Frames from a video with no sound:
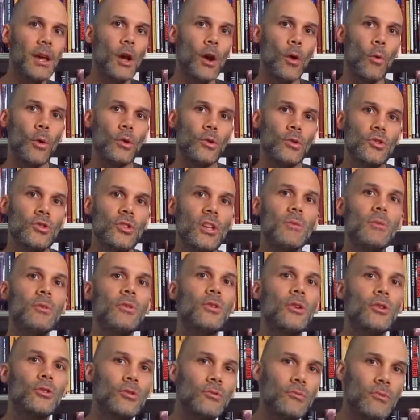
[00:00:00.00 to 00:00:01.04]
When you say with
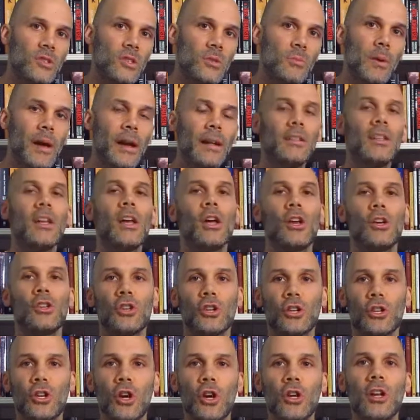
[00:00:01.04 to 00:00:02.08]
all due respect,
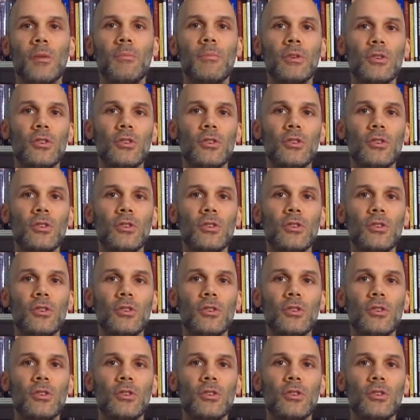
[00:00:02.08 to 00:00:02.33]
you're going to be